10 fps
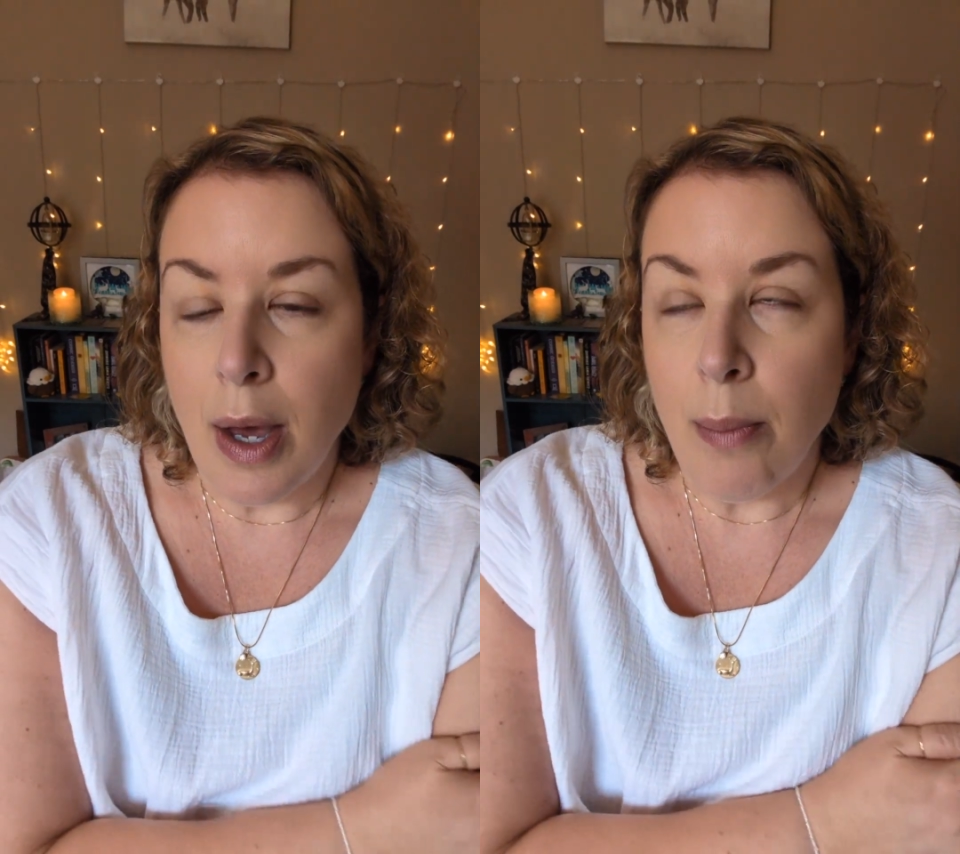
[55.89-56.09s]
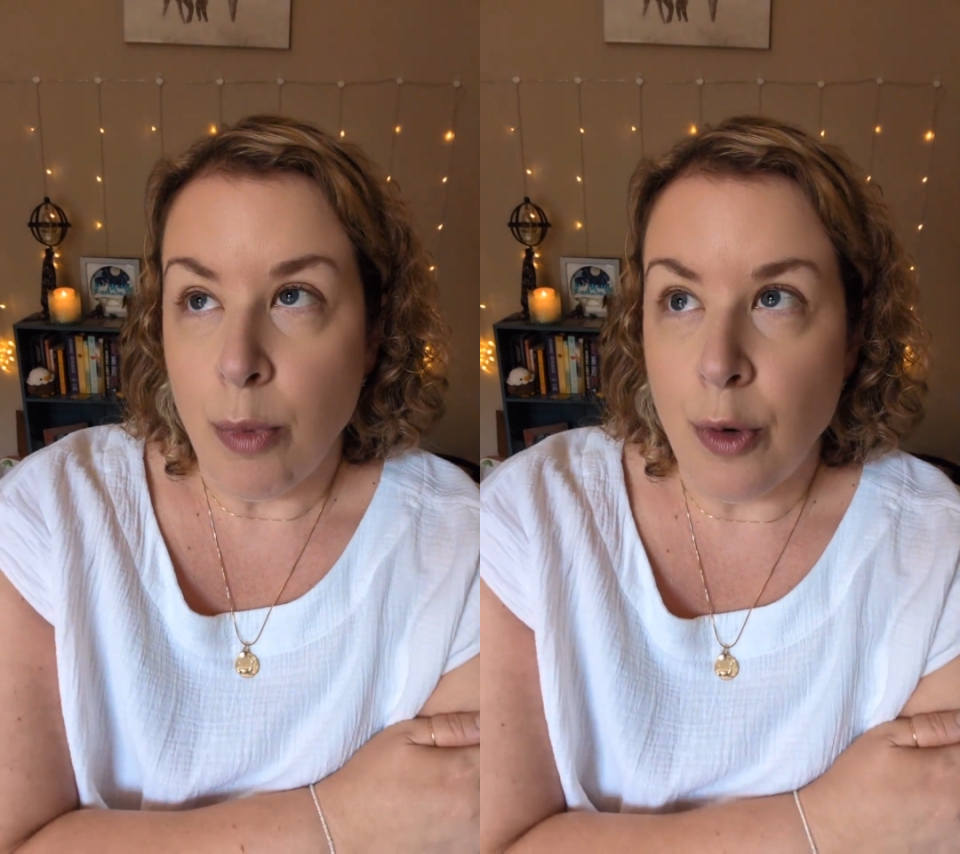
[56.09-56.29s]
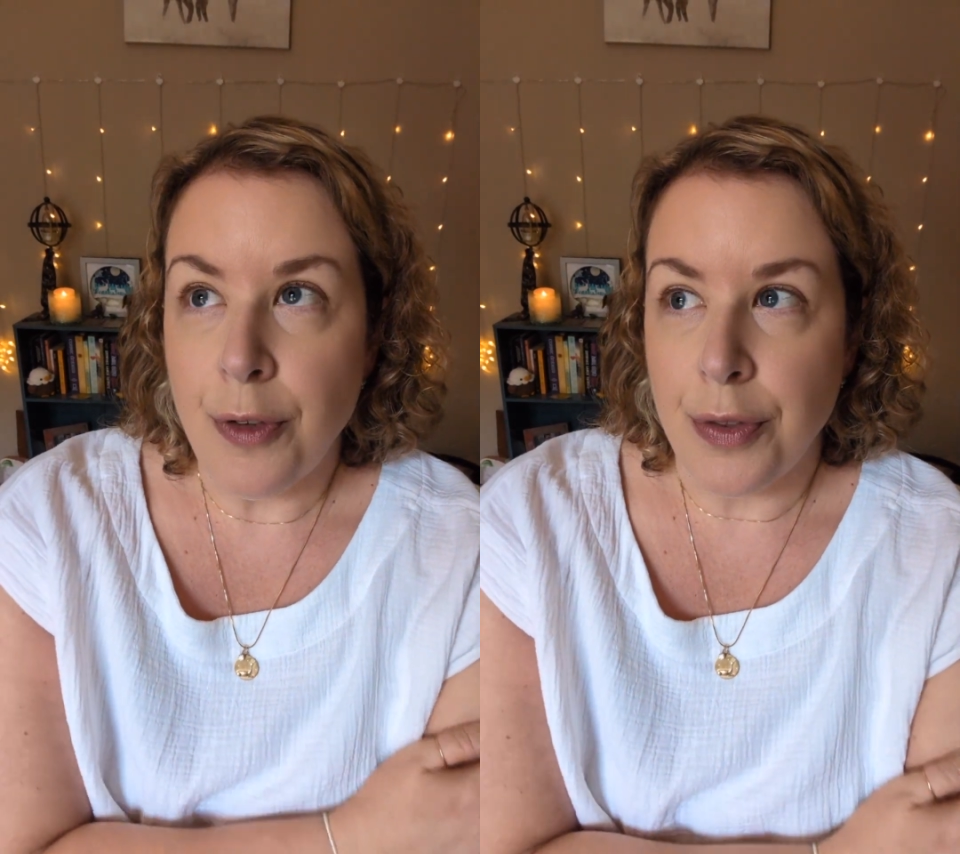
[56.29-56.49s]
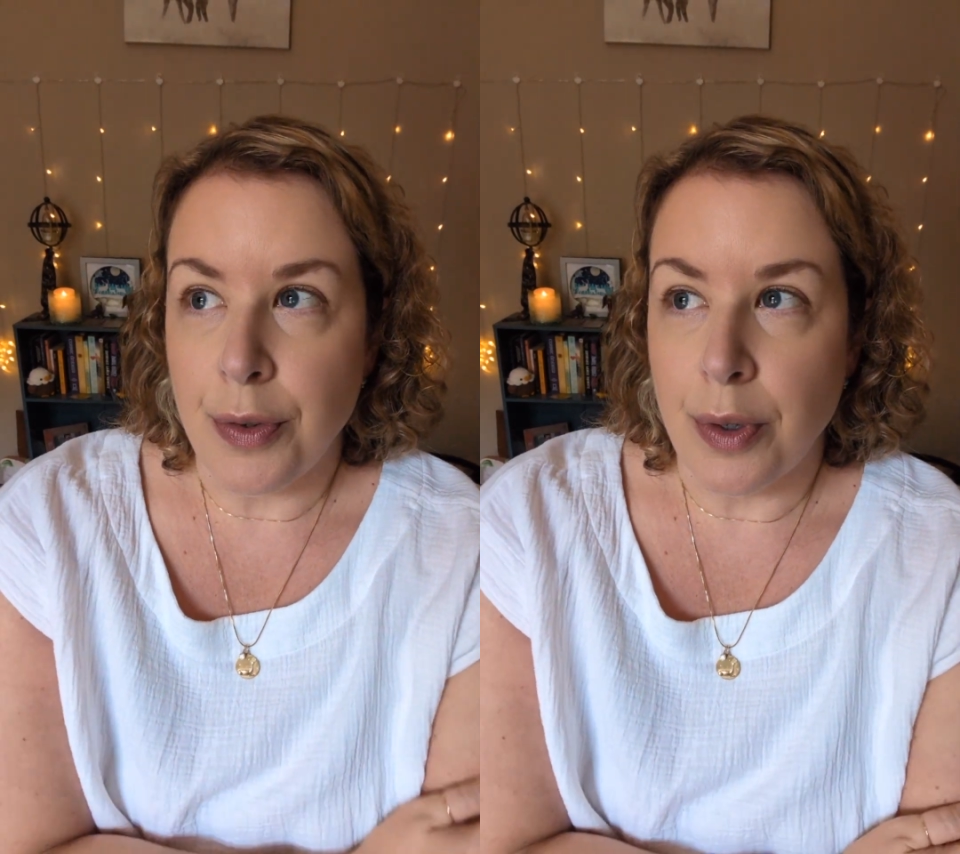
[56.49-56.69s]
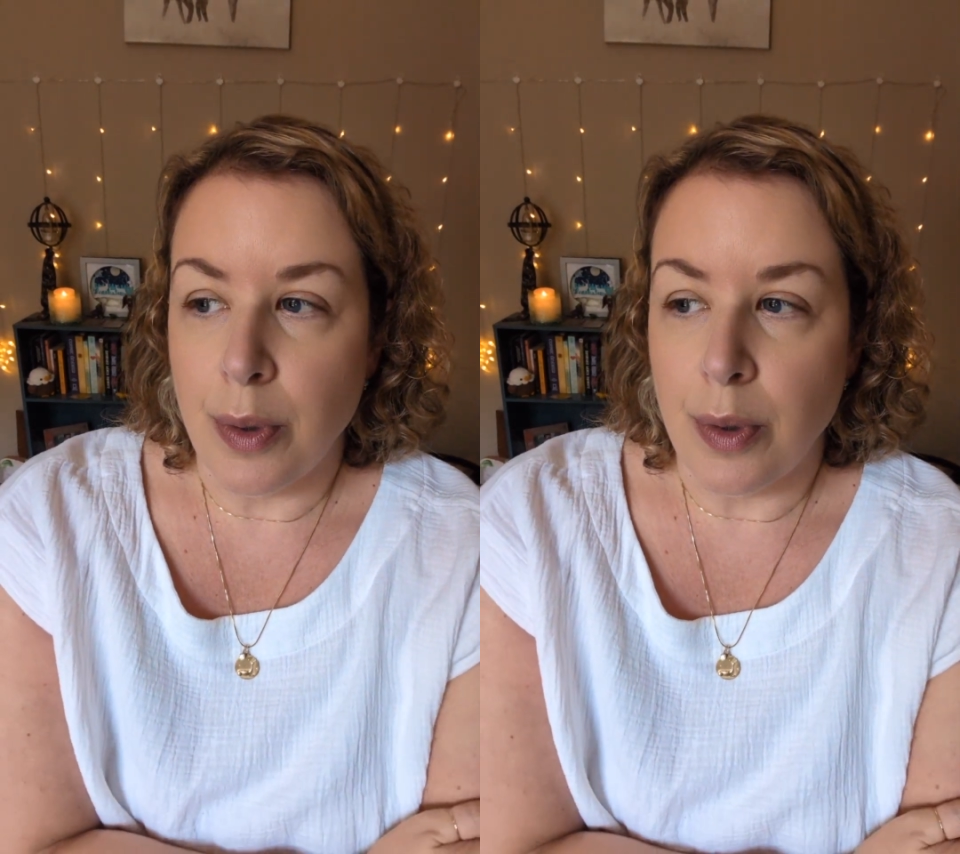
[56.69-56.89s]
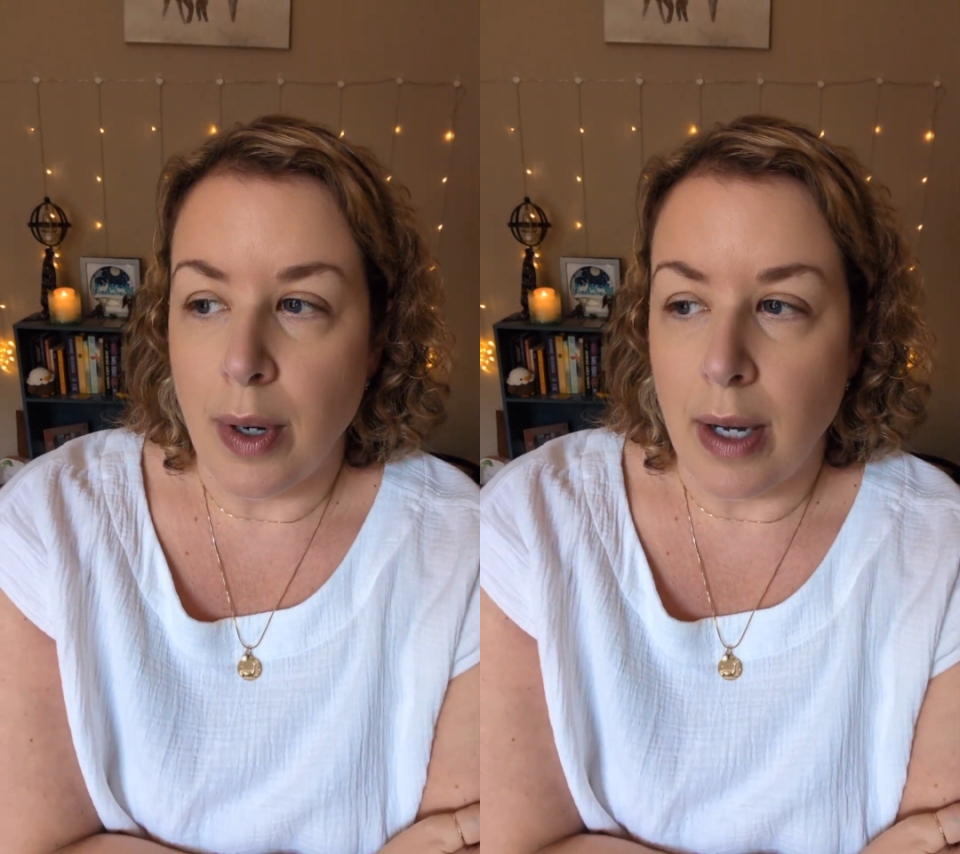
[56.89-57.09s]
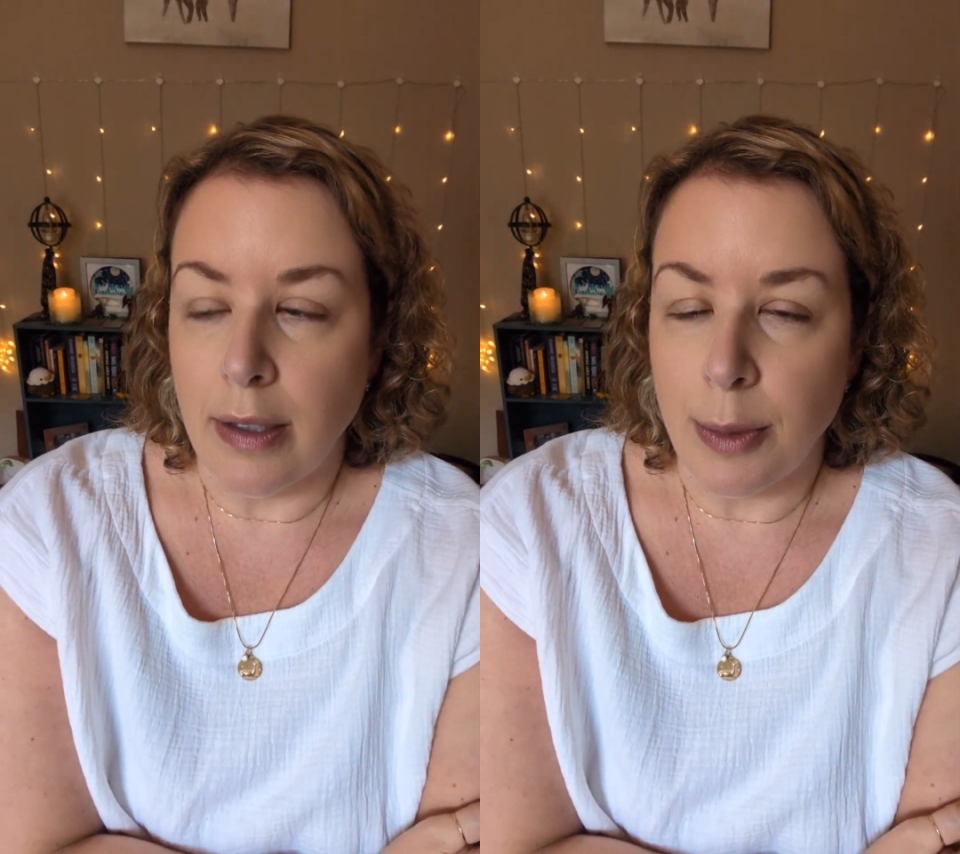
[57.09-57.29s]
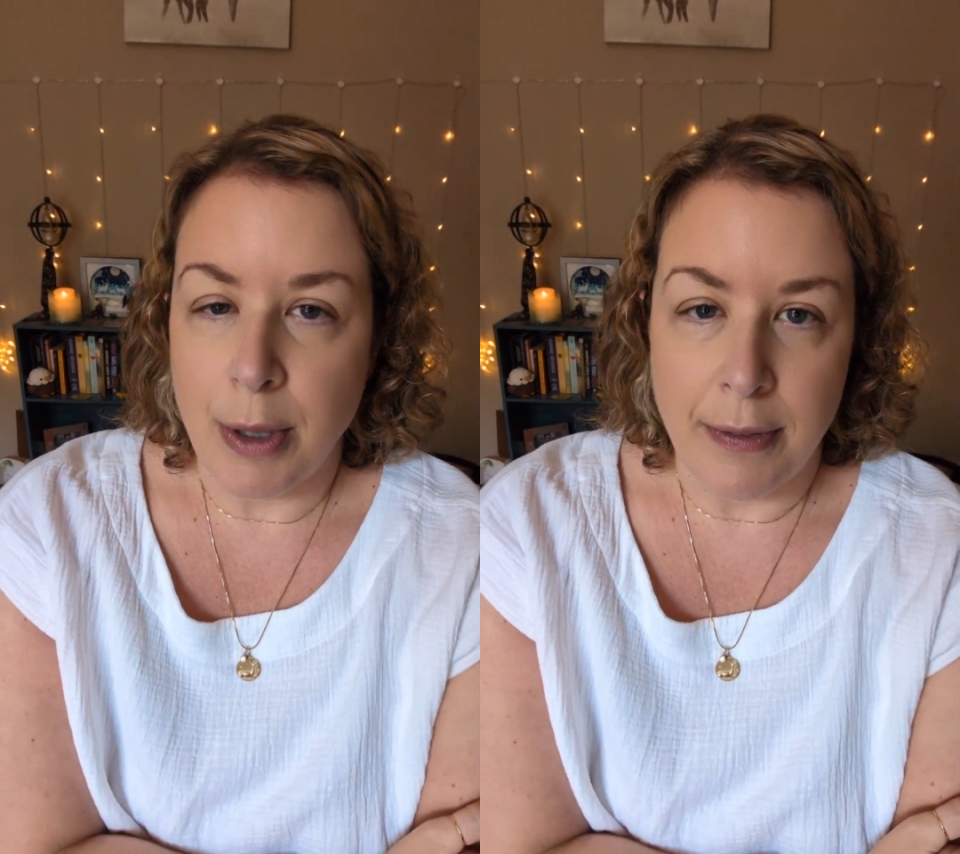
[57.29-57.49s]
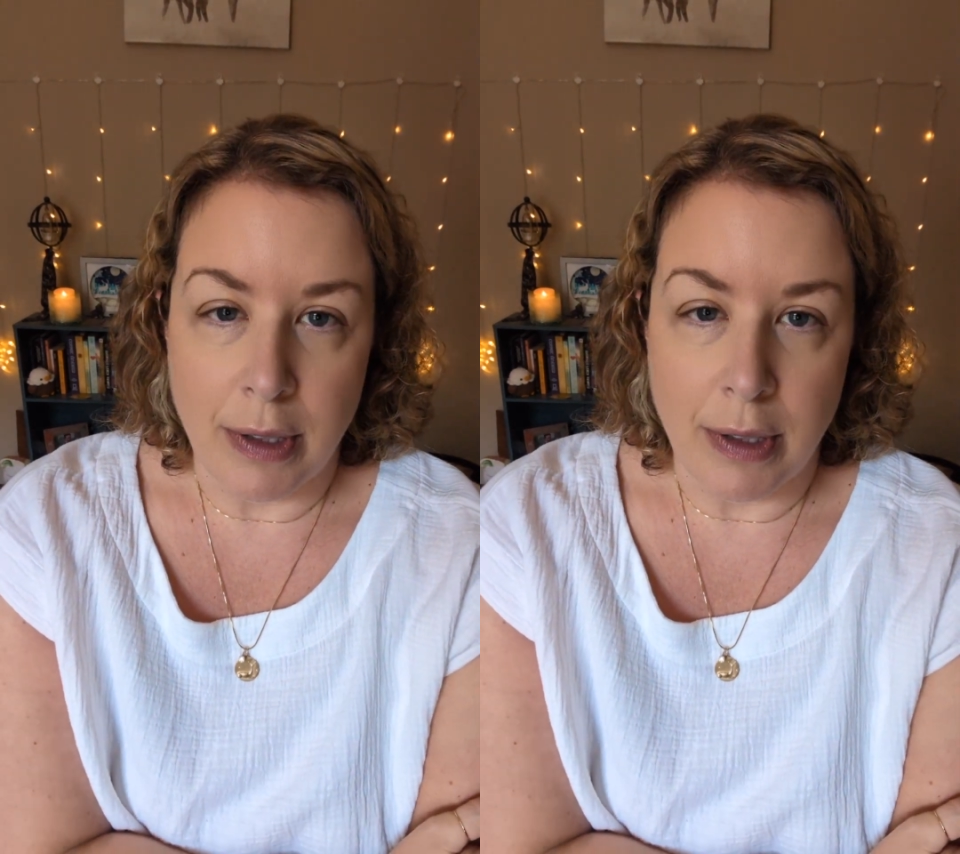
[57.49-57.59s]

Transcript: move through a little bit of a